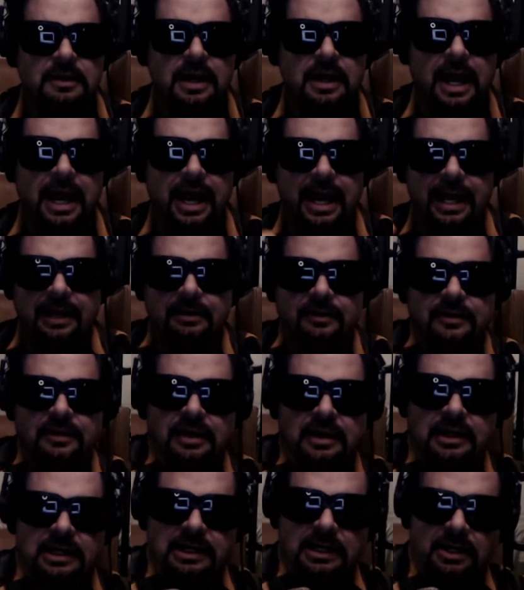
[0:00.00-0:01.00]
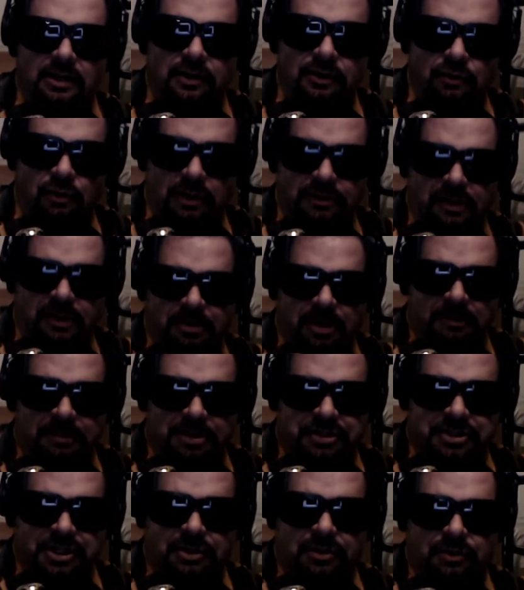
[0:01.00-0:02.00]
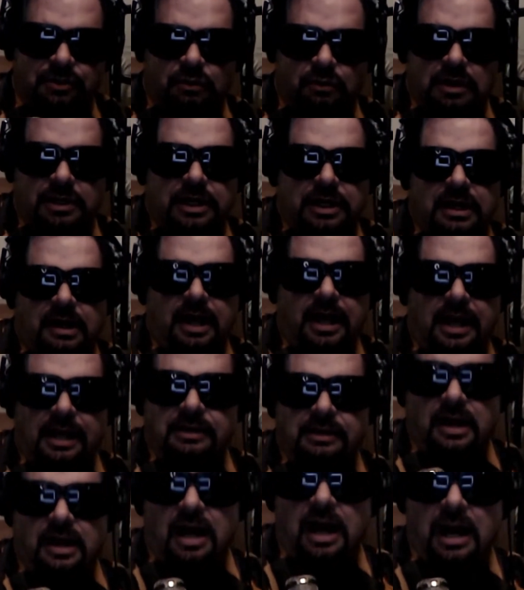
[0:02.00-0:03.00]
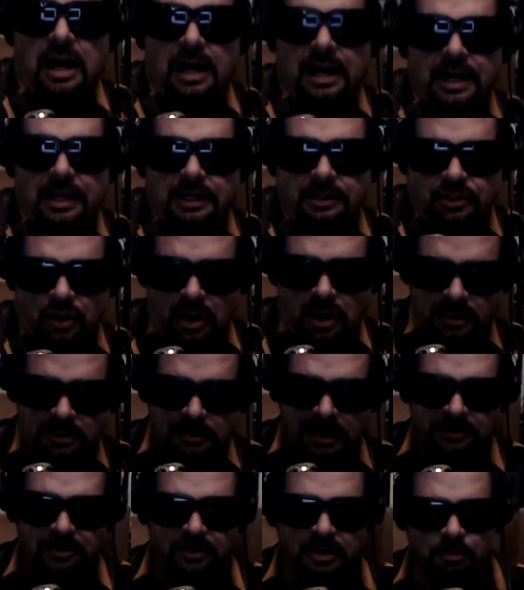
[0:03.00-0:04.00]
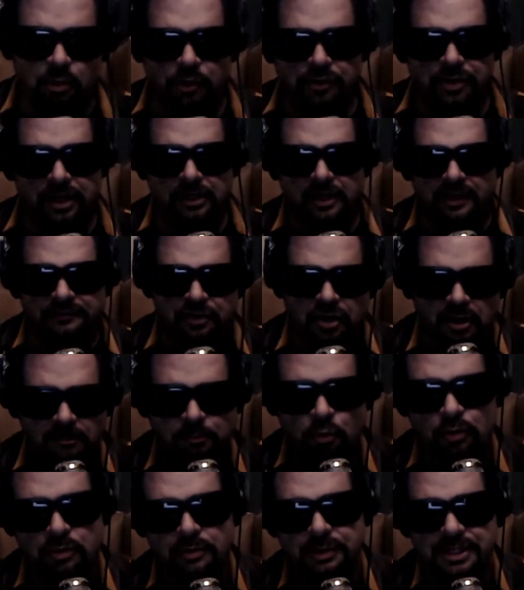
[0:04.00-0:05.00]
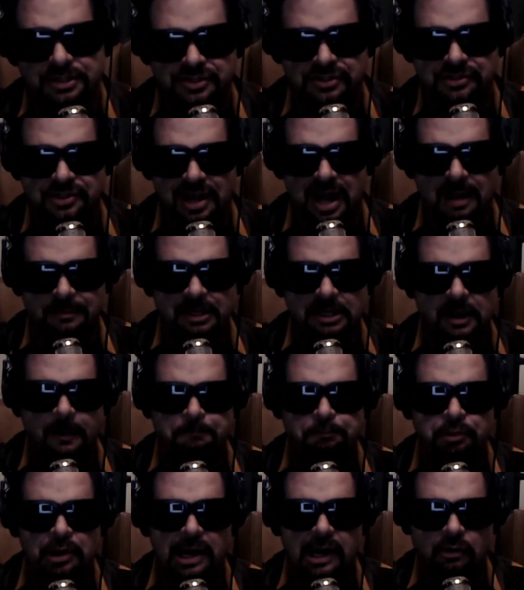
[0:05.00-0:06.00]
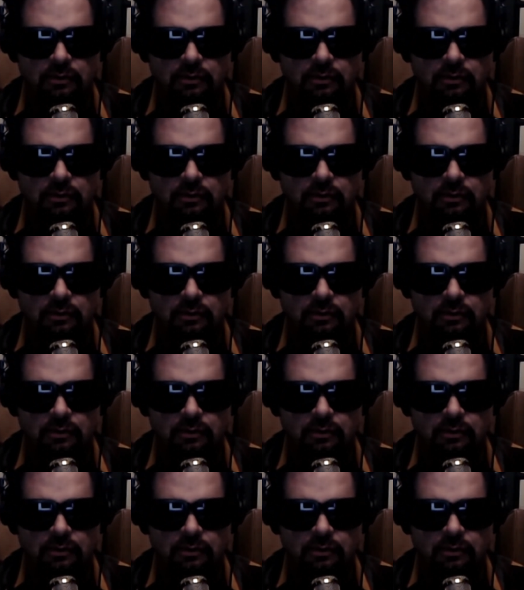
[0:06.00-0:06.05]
and in New York, WABC New York, and I talked about the number one thing left at our border is Islamic prayer